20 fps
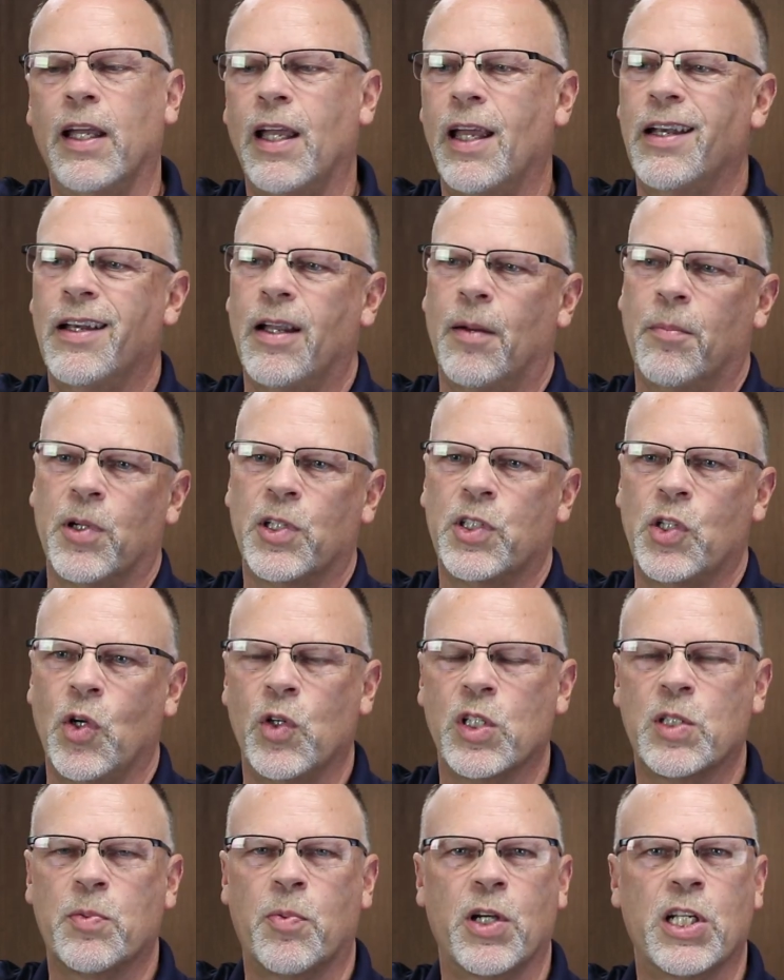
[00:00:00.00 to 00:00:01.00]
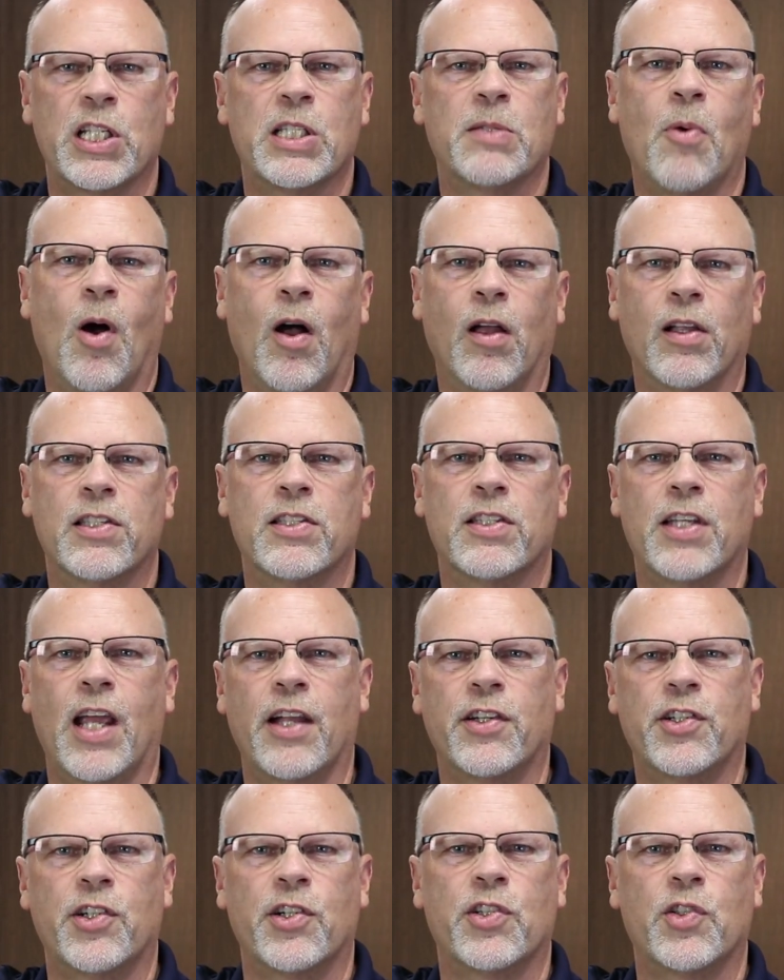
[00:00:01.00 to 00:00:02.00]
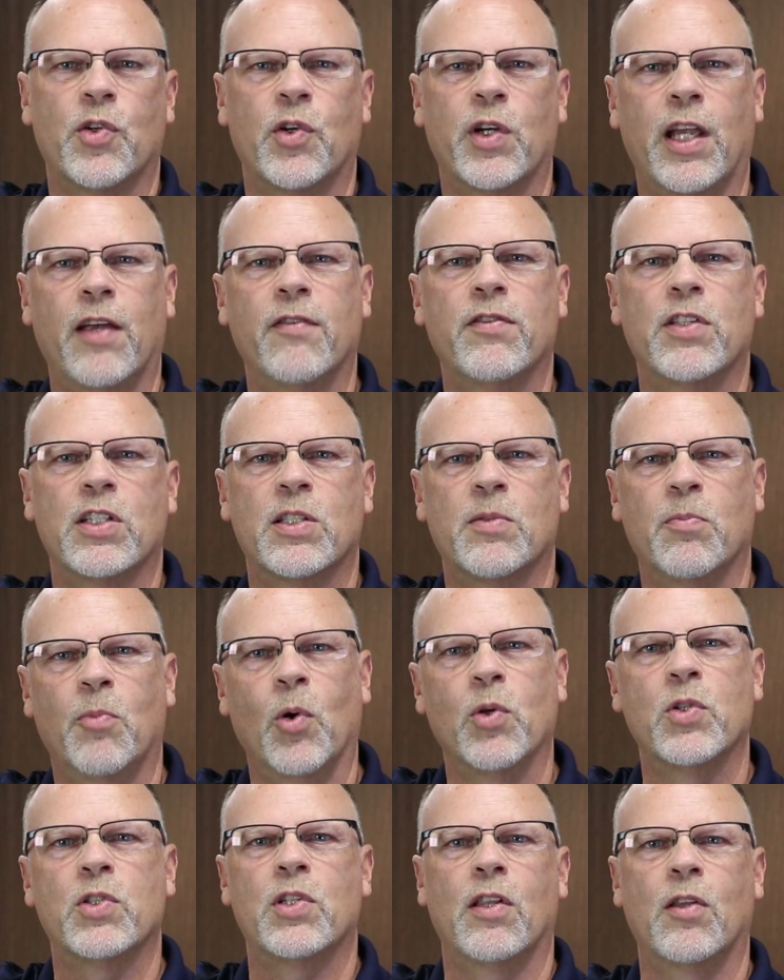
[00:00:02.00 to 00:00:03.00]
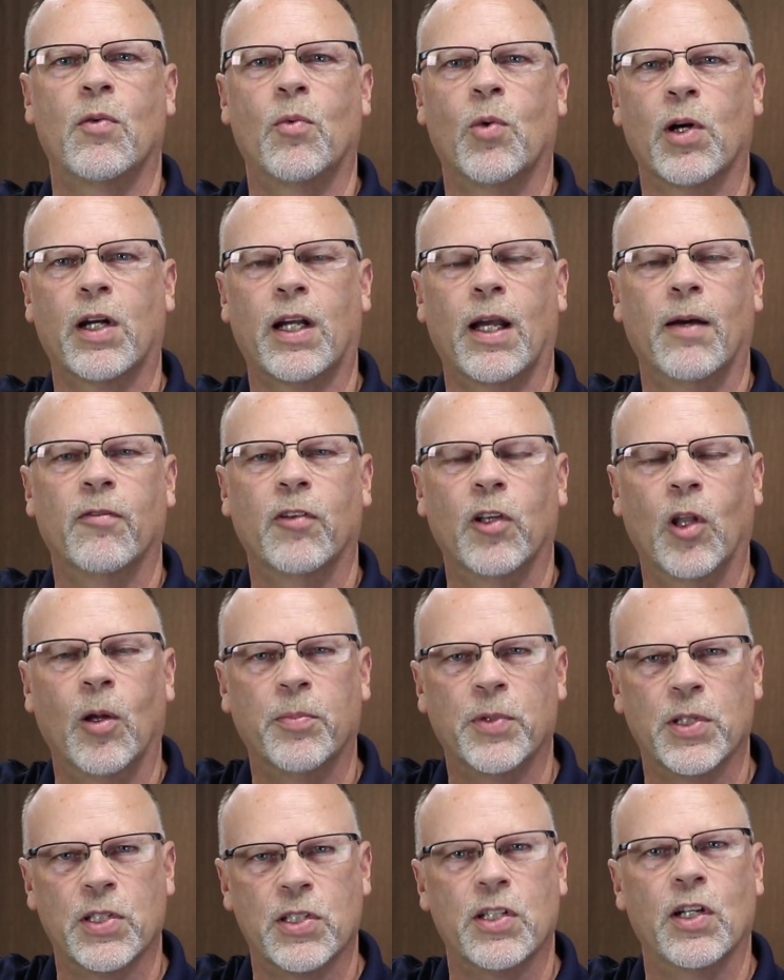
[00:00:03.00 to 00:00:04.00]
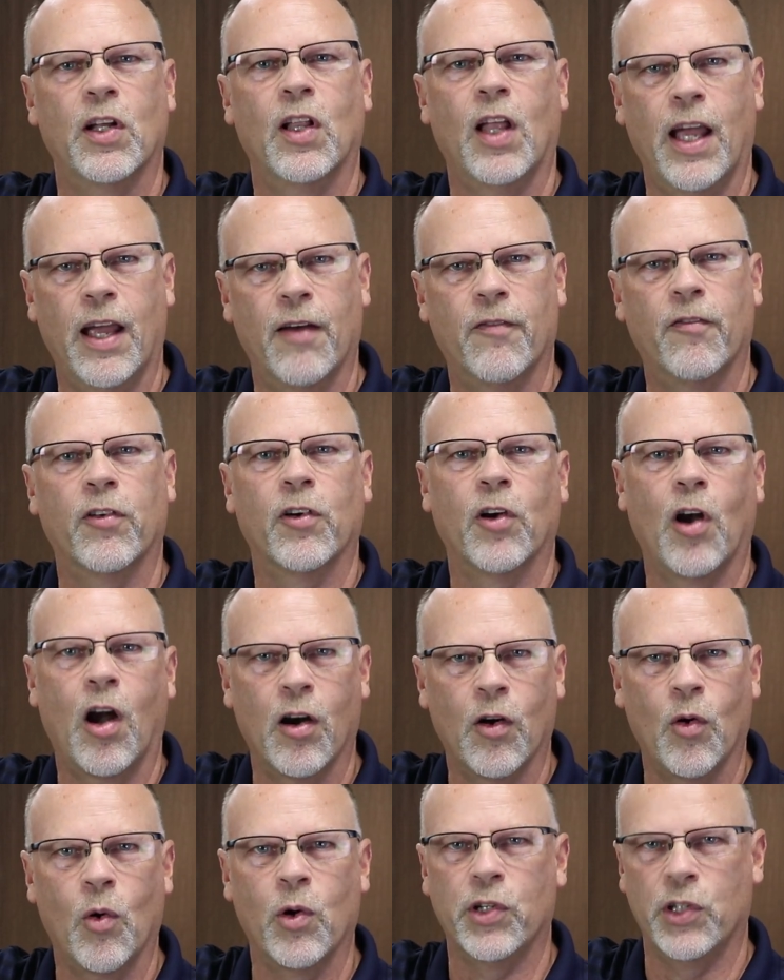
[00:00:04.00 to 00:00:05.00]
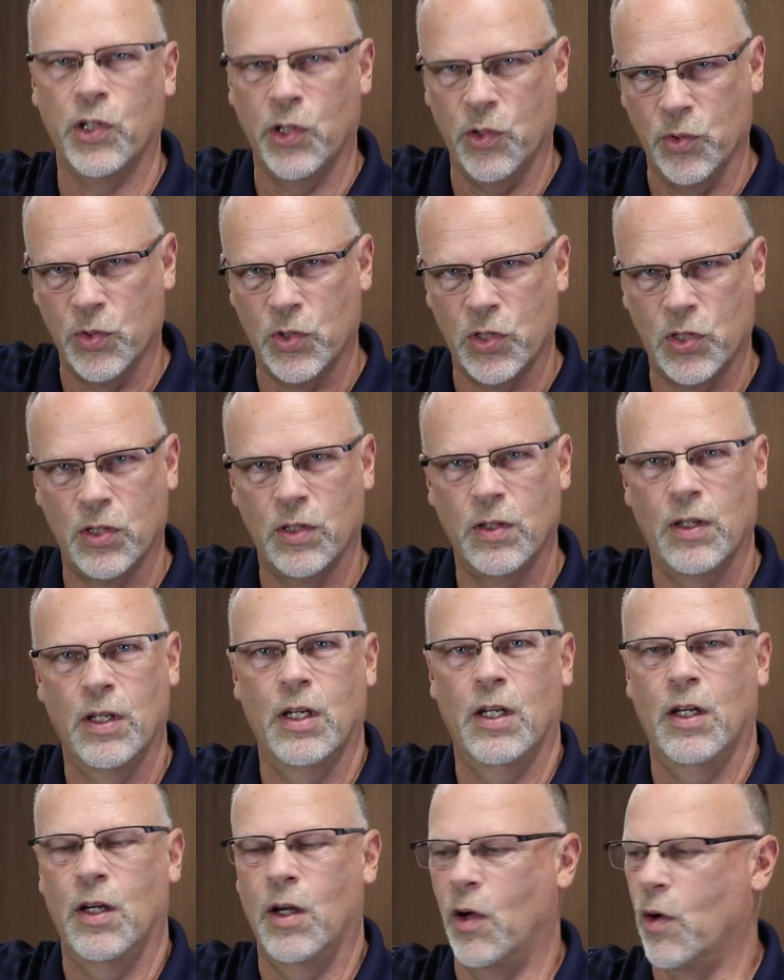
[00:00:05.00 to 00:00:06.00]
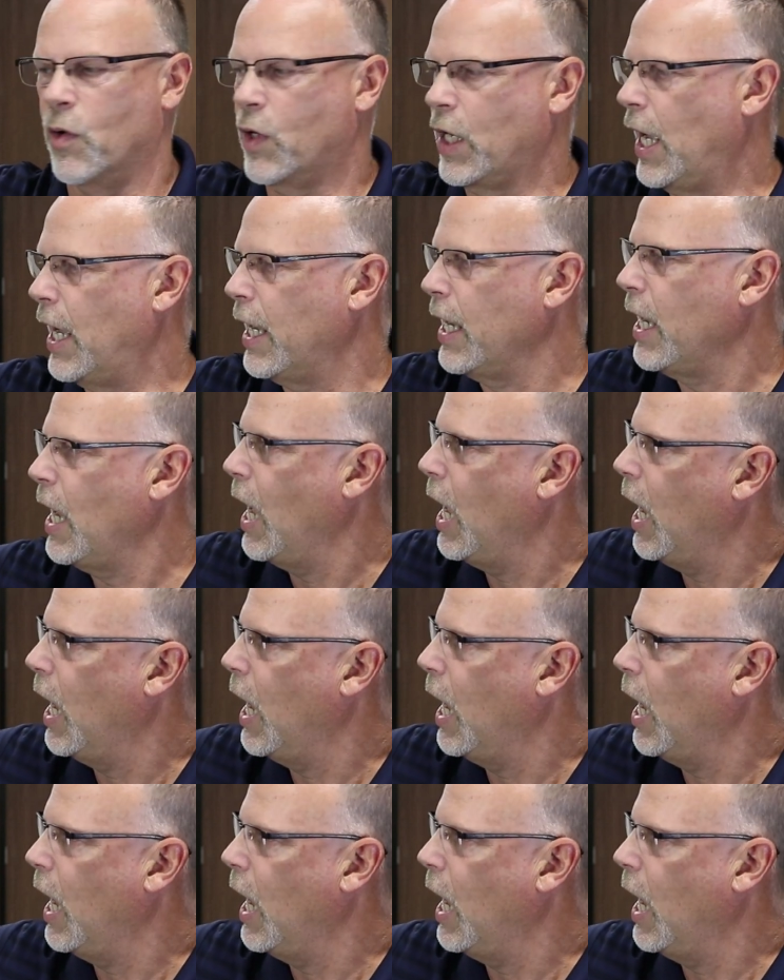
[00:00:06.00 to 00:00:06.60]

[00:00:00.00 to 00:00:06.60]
And number two, it's pretty small in stature, so it gives us most of the work envelope to still have for our own use okay?